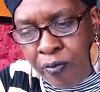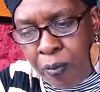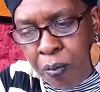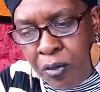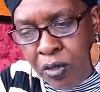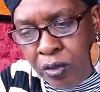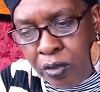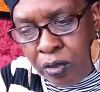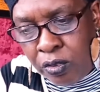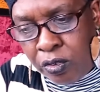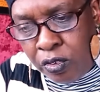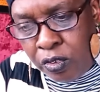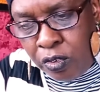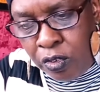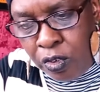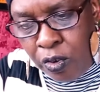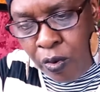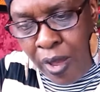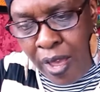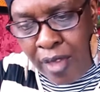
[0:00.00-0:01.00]
familiar to
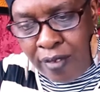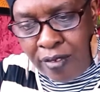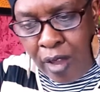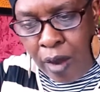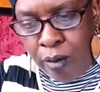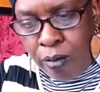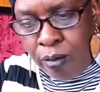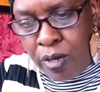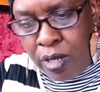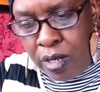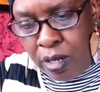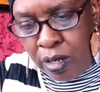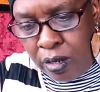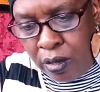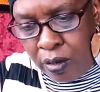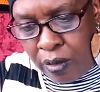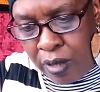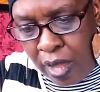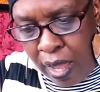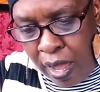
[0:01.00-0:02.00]
you as I read it,
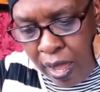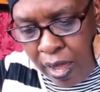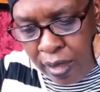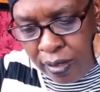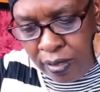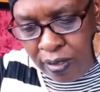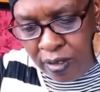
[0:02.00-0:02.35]
okay?